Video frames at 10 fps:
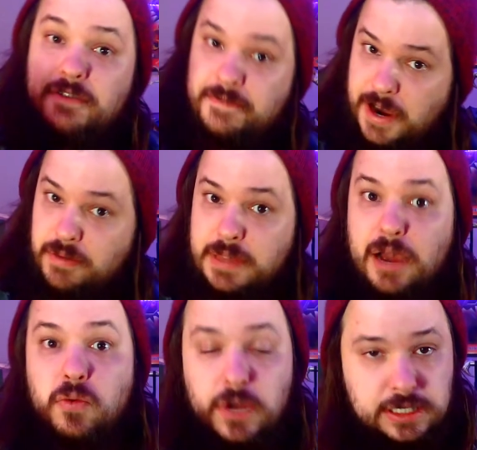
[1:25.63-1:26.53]
fair,
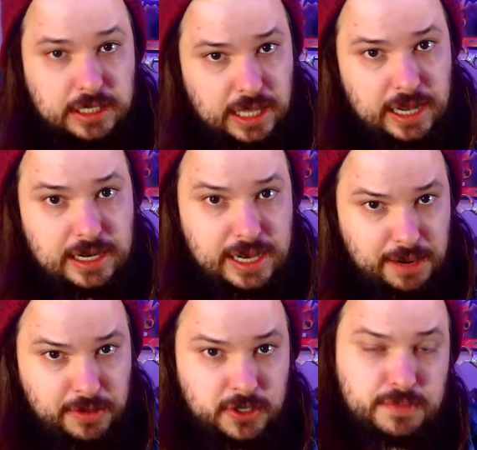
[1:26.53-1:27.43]
that was a lot of
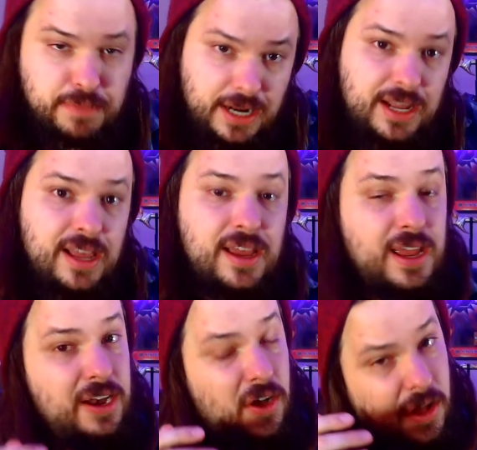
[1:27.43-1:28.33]
numbers, but
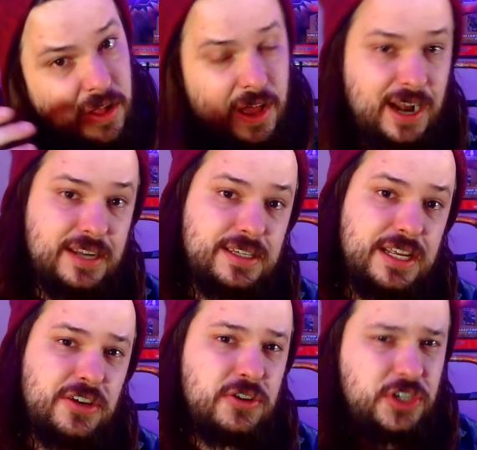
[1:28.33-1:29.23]
in all honesty,
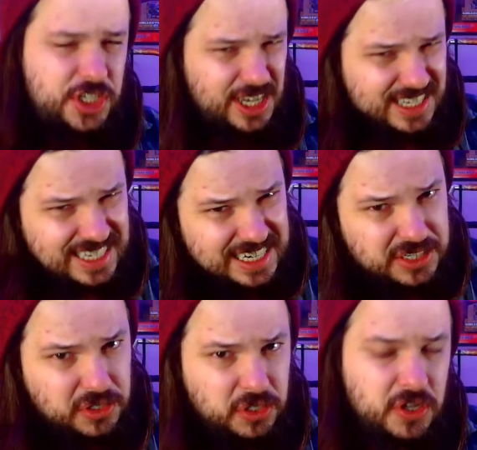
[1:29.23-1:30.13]
you just need
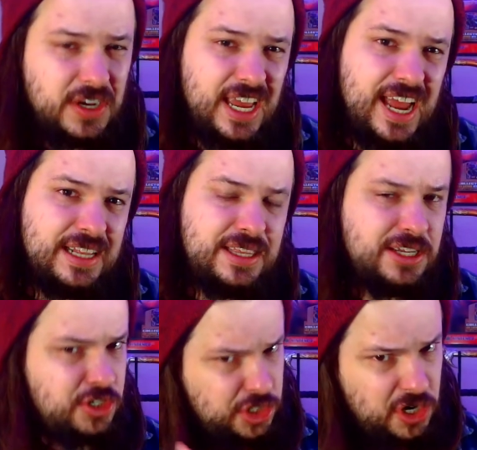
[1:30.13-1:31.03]
to look at
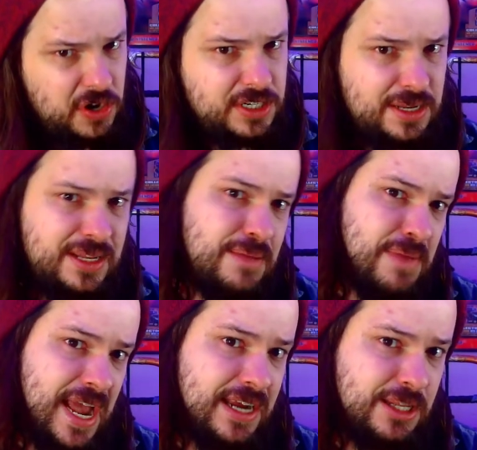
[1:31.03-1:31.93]
the chart in the
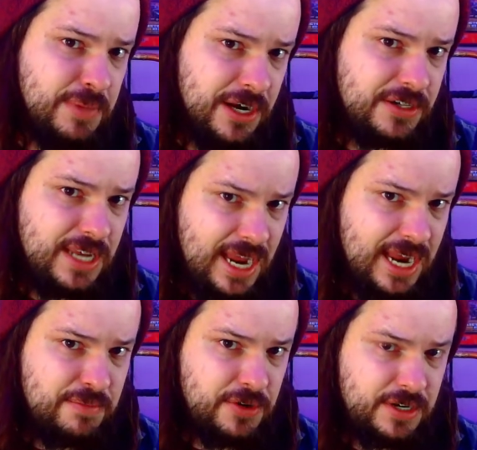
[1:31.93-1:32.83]
back of the player's
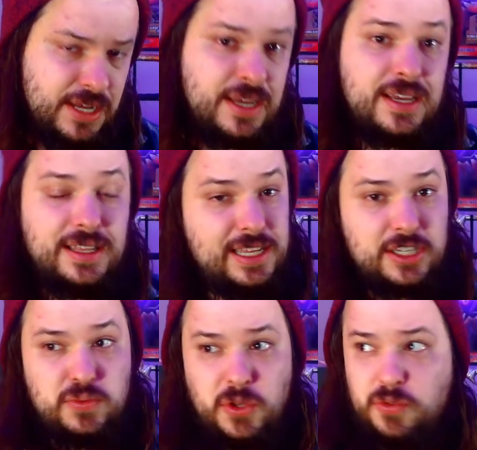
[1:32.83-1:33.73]
handbook.
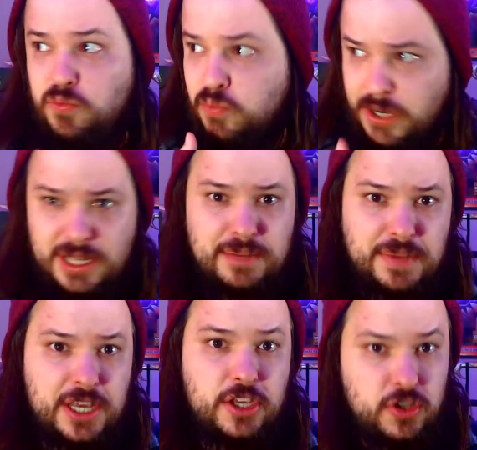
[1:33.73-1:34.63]
This will really
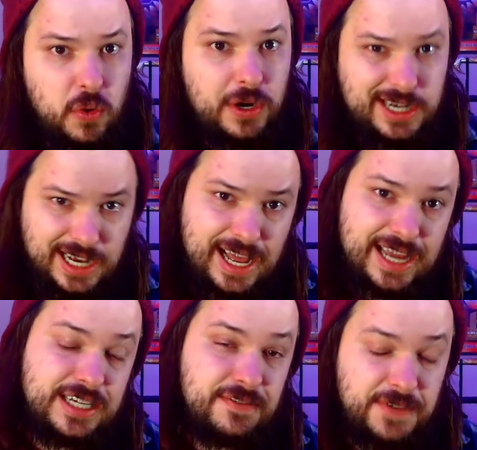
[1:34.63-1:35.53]
be your
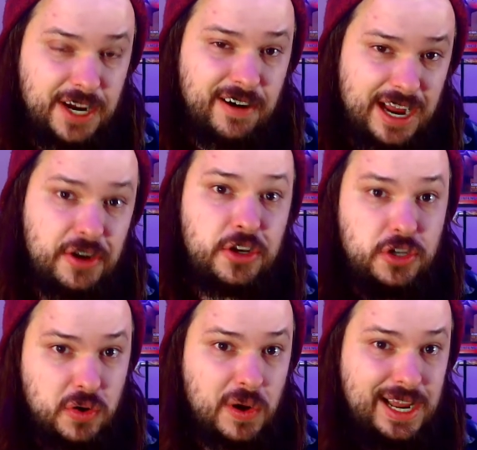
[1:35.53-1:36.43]
guide to figuring out
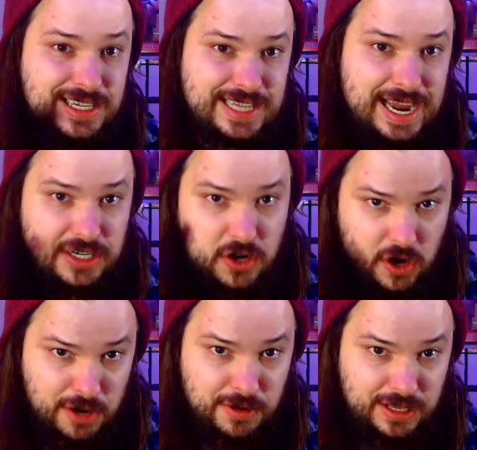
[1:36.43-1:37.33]
your exact
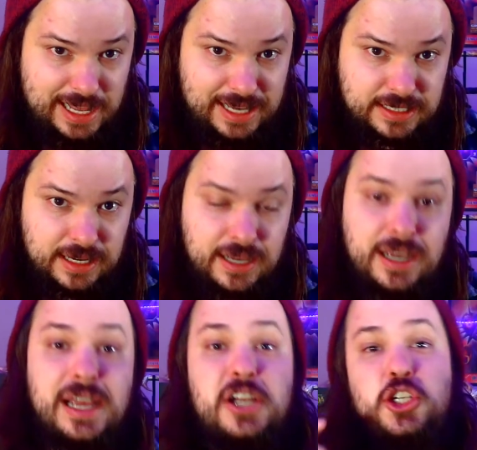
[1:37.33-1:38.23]
armor class.
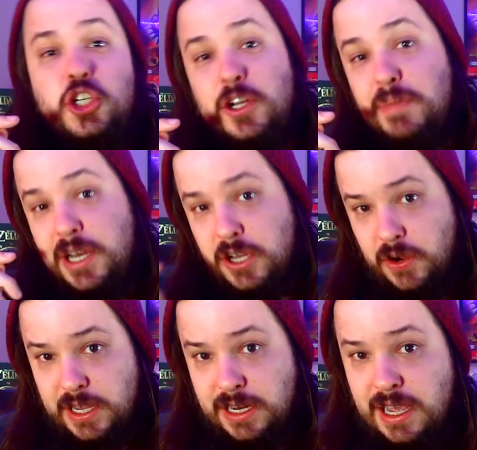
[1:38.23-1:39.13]
It should be
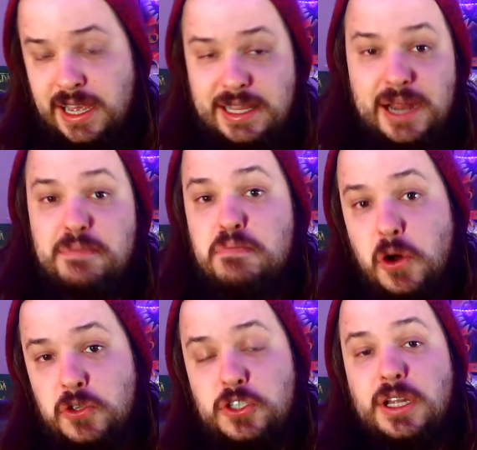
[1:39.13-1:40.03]
noted that
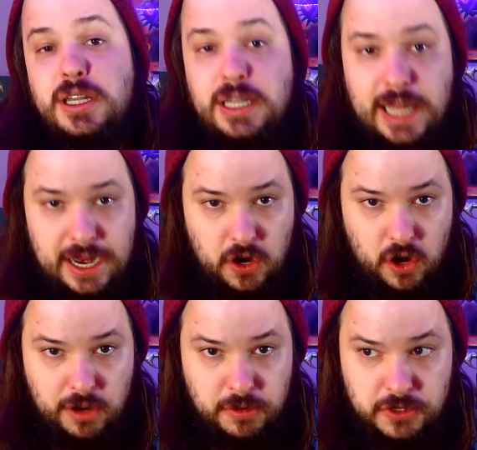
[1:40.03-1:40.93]
most light
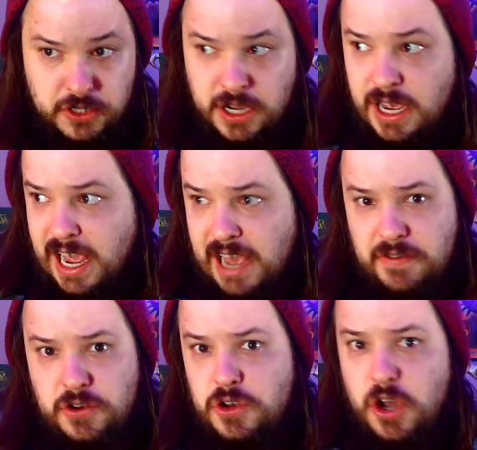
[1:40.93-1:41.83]
armors
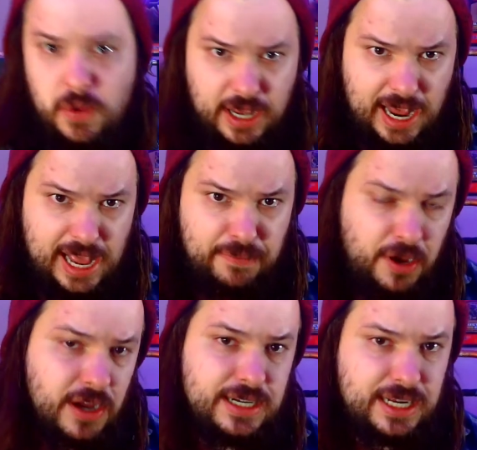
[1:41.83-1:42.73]
have no cap
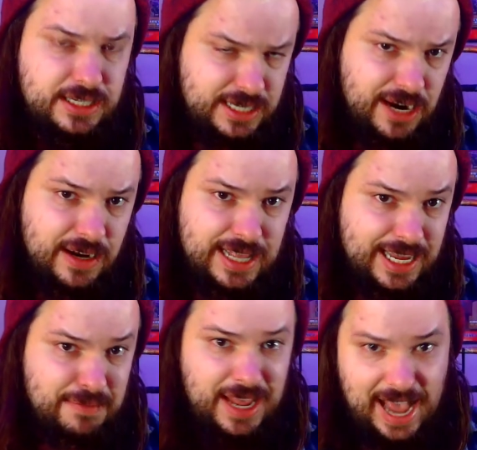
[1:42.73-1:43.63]
on dexterity that
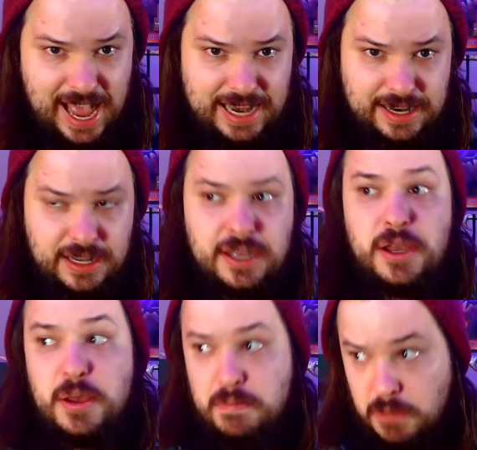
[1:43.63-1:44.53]
can be added.
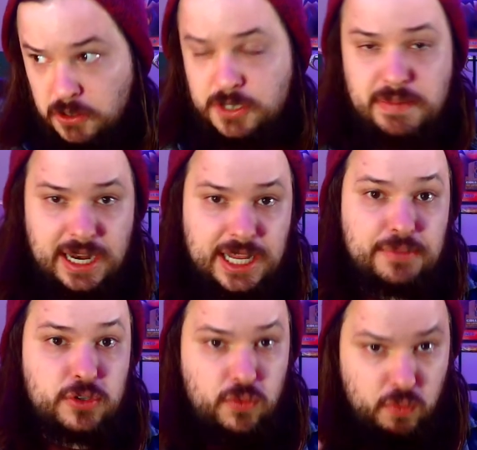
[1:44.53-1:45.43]
Most
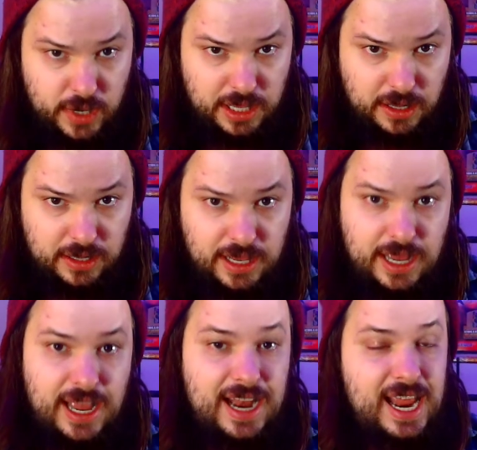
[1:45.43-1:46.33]
mediums will,
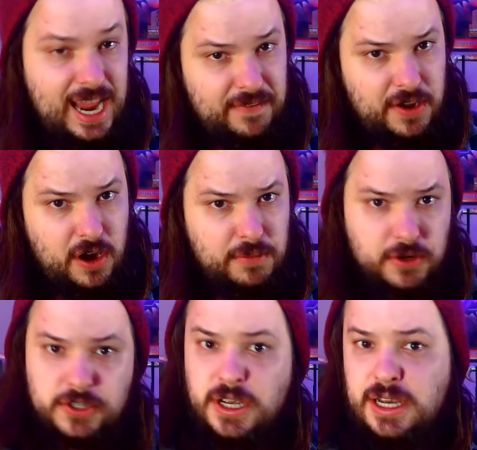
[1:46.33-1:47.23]
and heavy
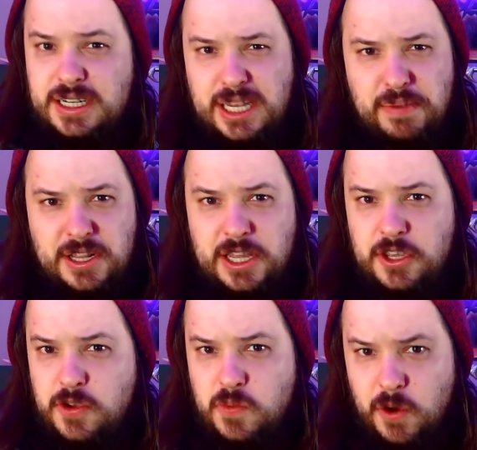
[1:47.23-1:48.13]
armors, typically
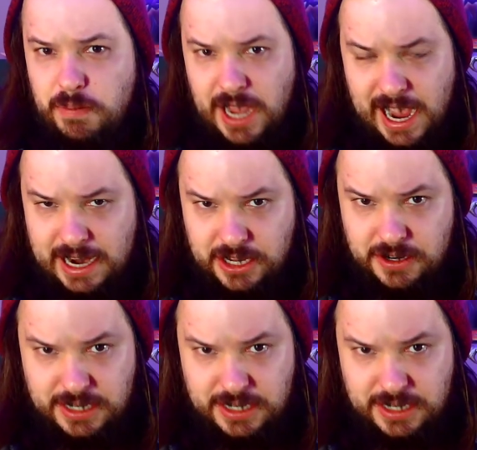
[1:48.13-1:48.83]
you won't be adding your